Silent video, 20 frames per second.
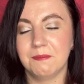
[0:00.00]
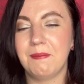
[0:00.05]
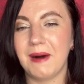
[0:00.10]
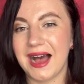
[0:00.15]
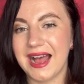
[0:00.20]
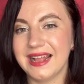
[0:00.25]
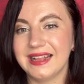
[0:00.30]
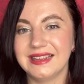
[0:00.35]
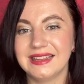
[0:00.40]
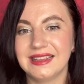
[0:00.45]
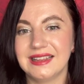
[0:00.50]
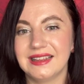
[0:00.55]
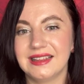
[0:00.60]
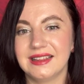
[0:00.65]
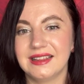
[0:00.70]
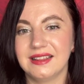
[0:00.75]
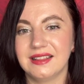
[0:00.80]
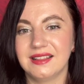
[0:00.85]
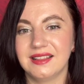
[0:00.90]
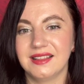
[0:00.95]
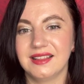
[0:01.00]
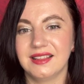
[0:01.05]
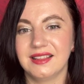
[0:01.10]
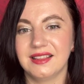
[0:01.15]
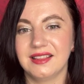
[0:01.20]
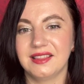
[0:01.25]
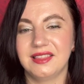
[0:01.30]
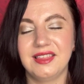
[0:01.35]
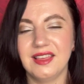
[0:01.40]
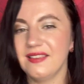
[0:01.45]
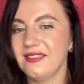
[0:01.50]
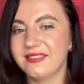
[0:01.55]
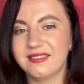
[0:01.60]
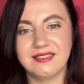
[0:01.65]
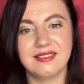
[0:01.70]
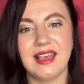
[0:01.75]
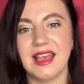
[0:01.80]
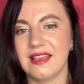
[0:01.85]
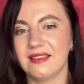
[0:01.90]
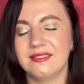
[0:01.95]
But this